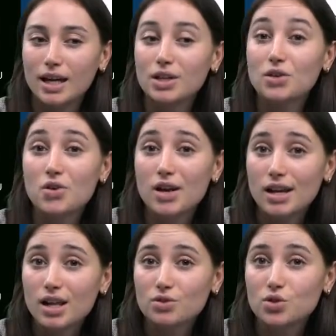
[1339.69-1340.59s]
in your
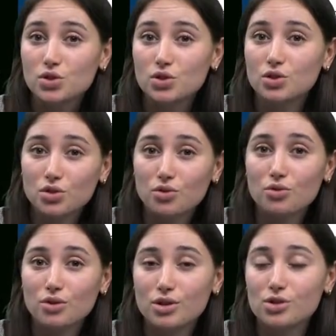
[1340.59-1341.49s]
A-levels, you
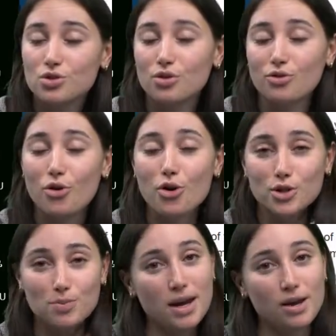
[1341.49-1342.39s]
should of course
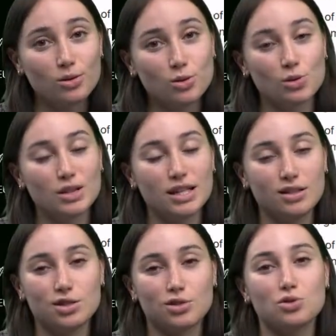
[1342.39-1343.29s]
pay also attention